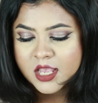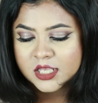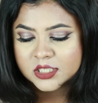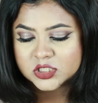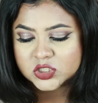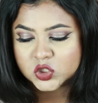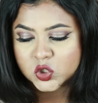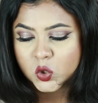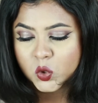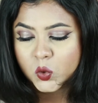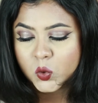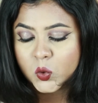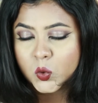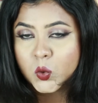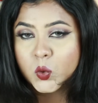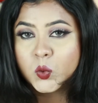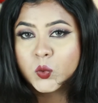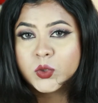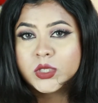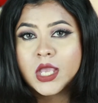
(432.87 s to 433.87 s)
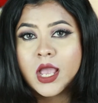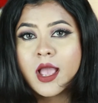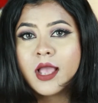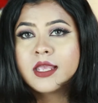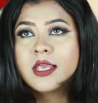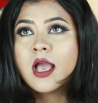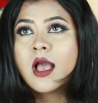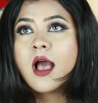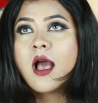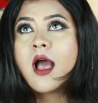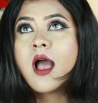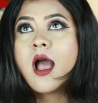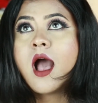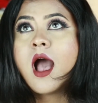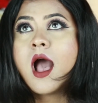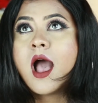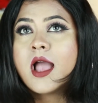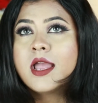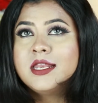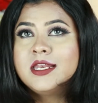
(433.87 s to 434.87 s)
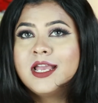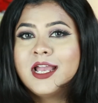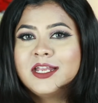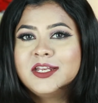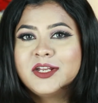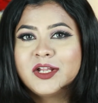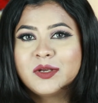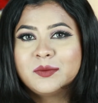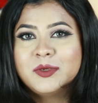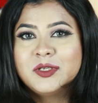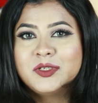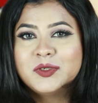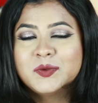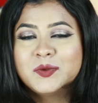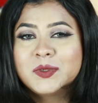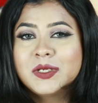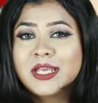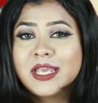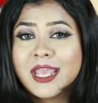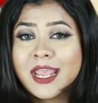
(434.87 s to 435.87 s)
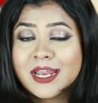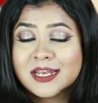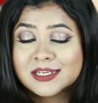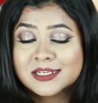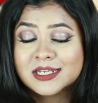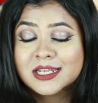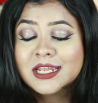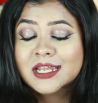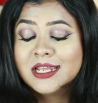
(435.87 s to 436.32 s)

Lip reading: So yeah, I highly, highly recommend you get